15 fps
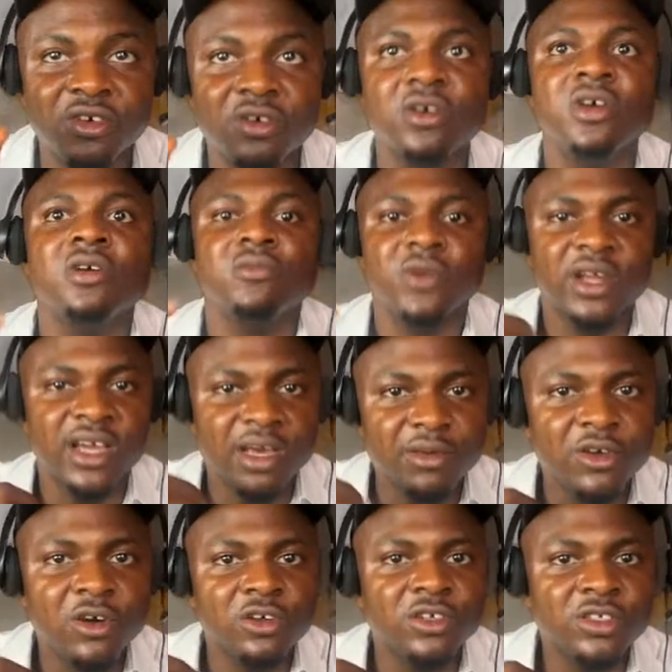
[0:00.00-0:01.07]
but I can make
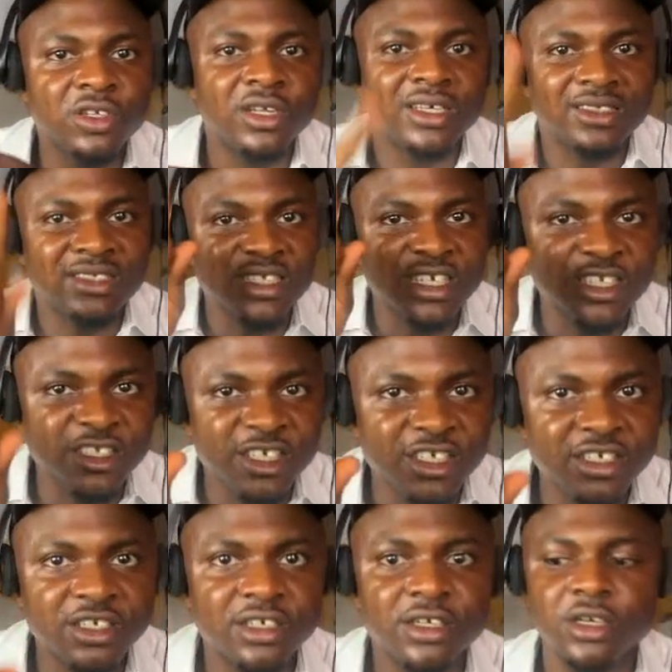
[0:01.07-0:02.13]
$100 in a day
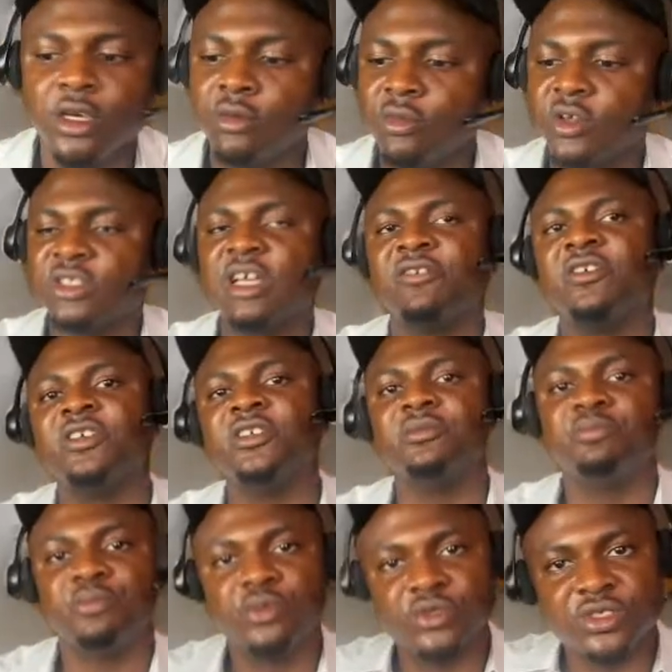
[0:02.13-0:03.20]
because I've already put
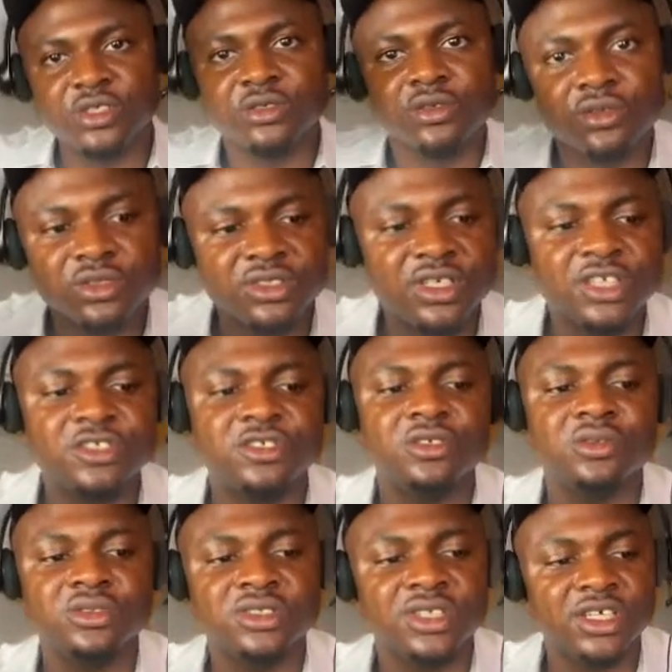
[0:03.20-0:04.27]
the Google search,
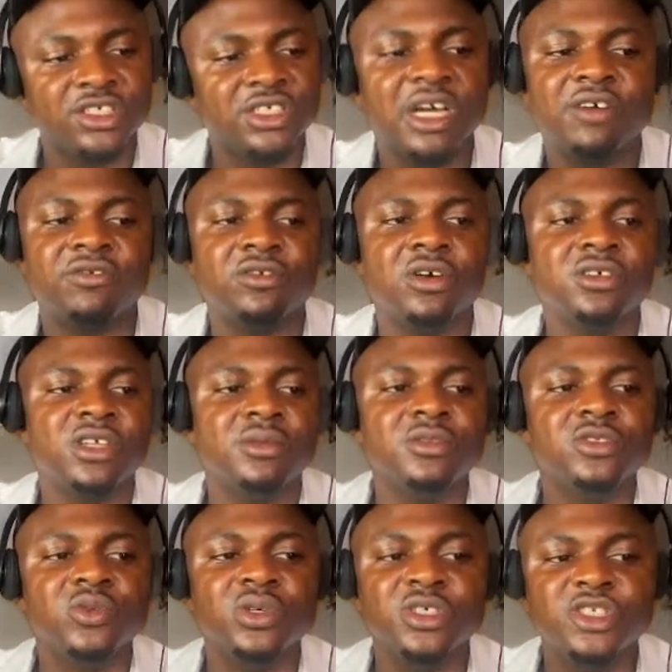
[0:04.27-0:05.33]
I've logged them into a
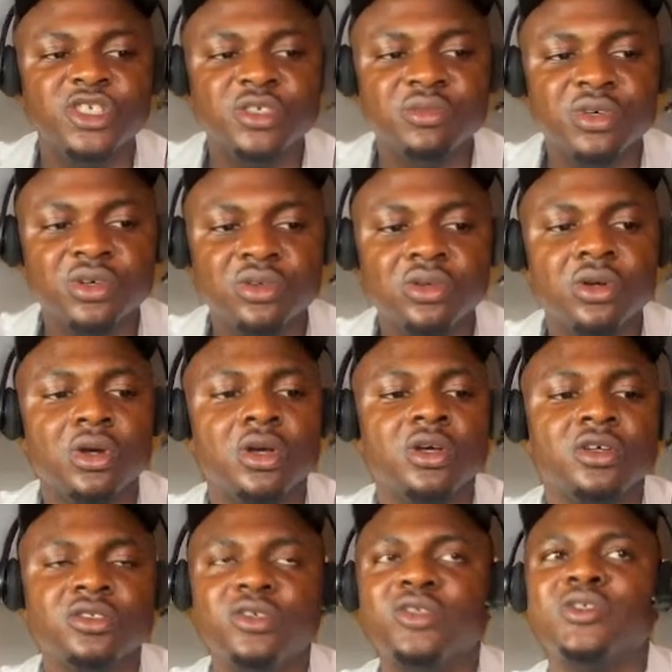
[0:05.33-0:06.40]
Gmail. So it's
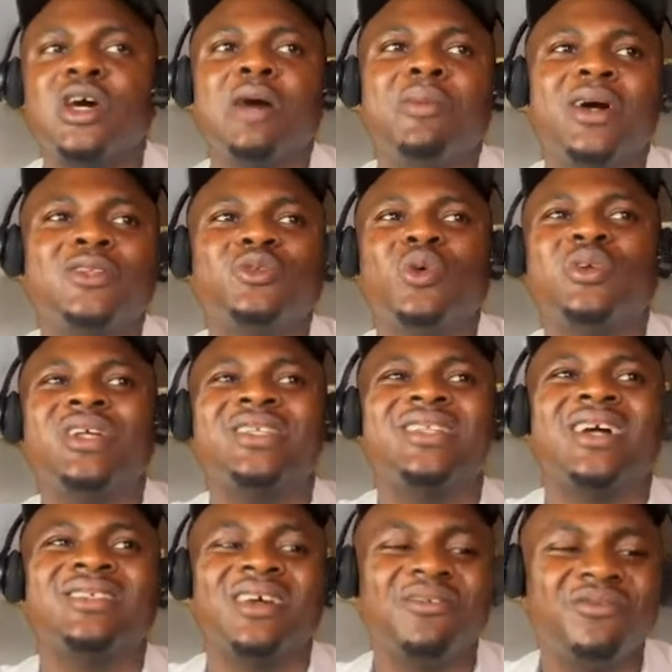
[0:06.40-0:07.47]
not about 200,000
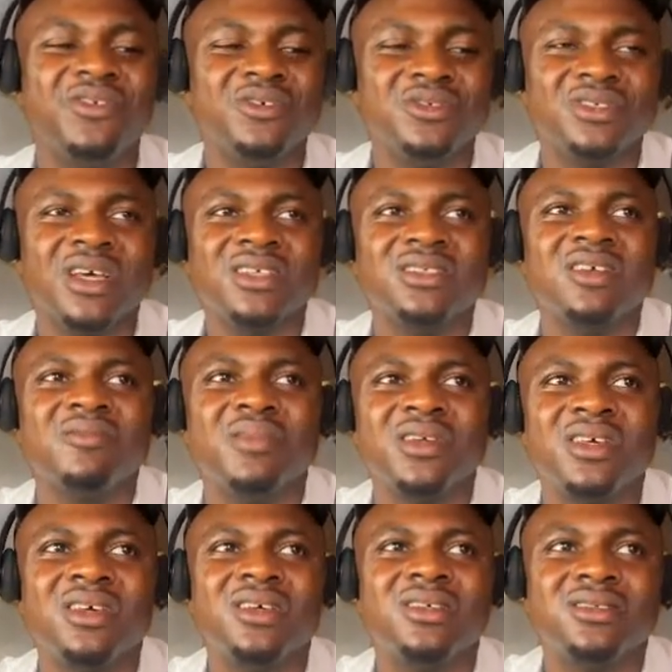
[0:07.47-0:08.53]
views. I say, but hey,
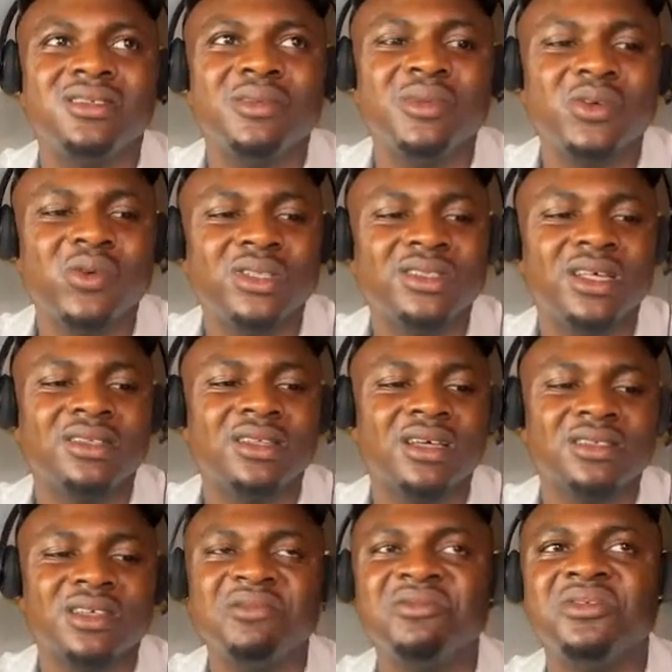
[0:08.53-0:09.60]
give me 10,000
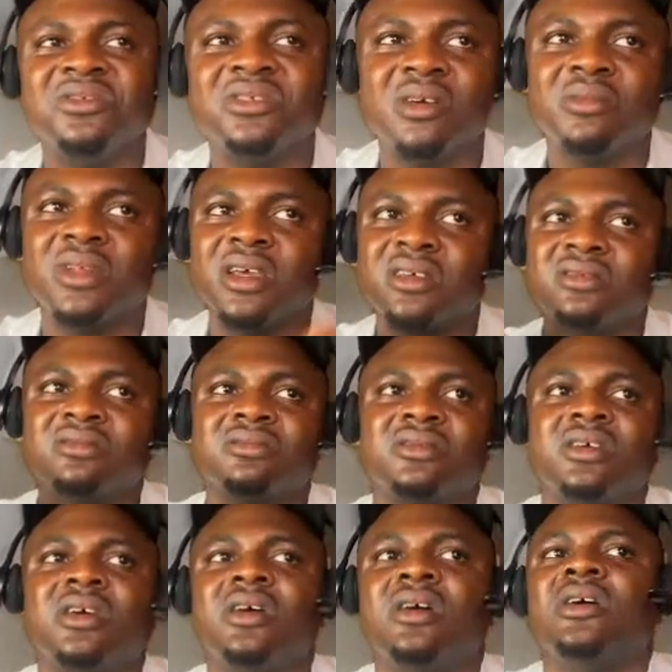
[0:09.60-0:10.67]
views. I'm like,
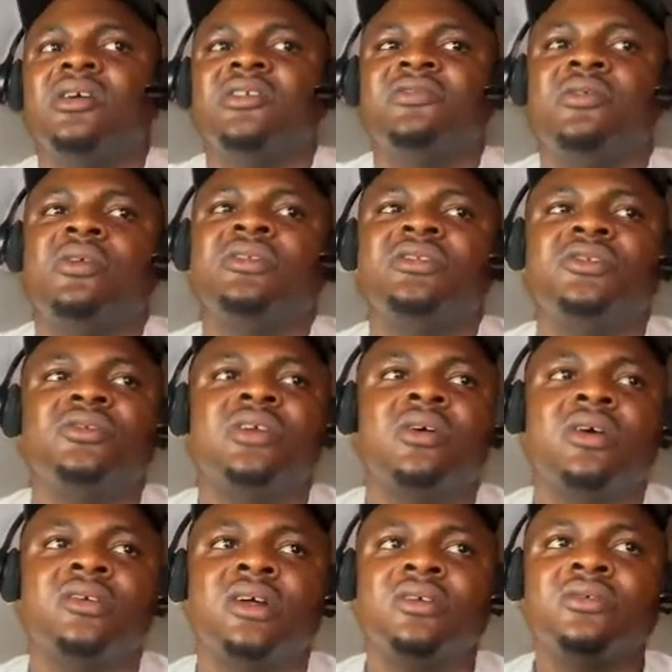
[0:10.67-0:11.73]
you want teaching, I'm gonna
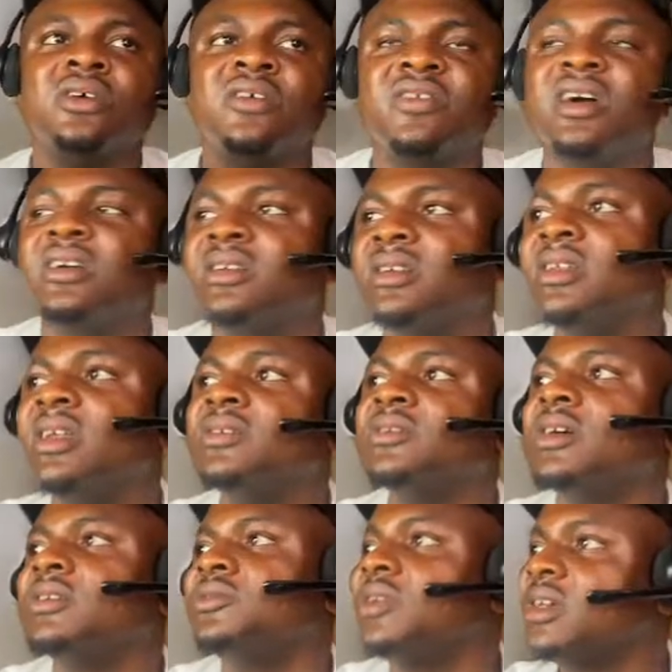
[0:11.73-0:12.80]
go ever grade them. I do
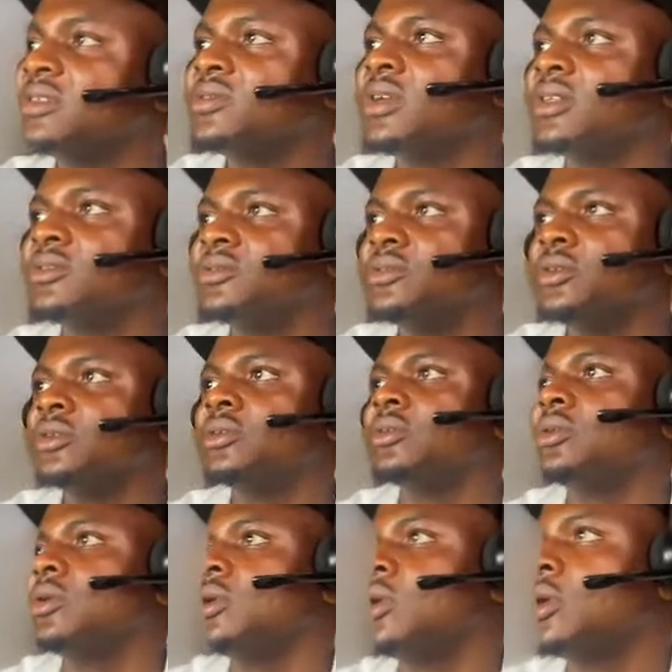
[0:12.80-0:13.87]
that want to know.
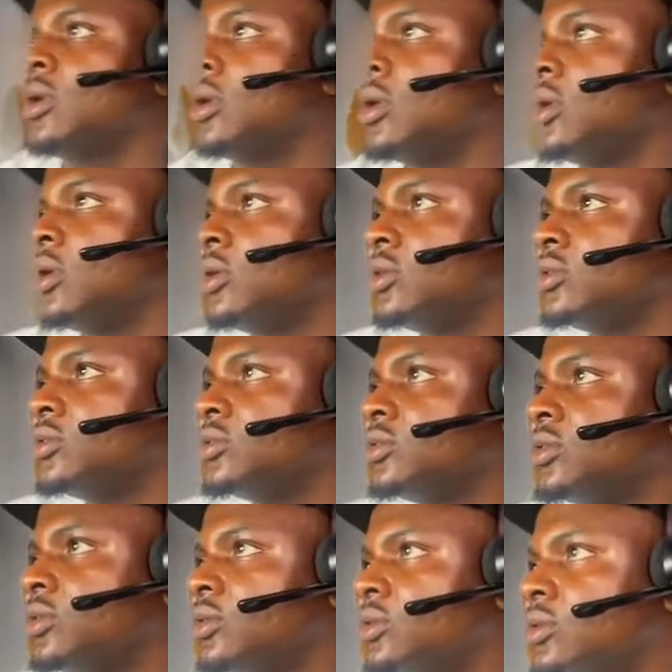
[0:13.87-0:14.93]

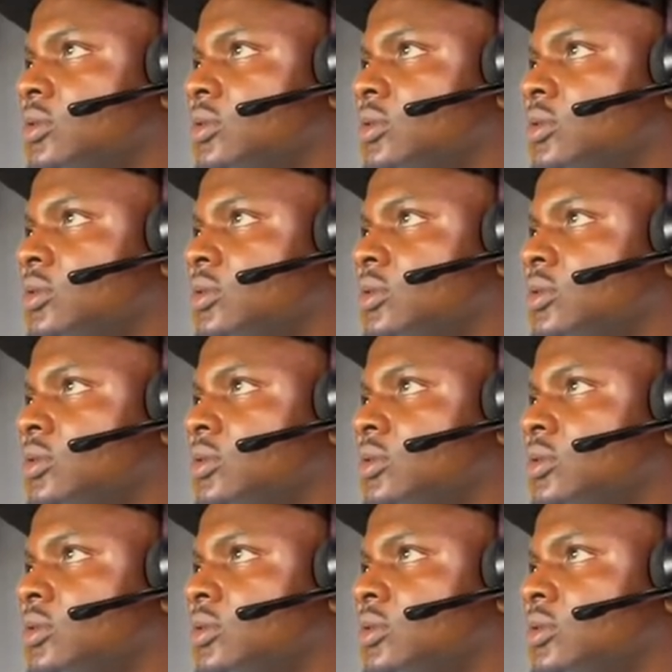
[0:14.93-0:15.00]
So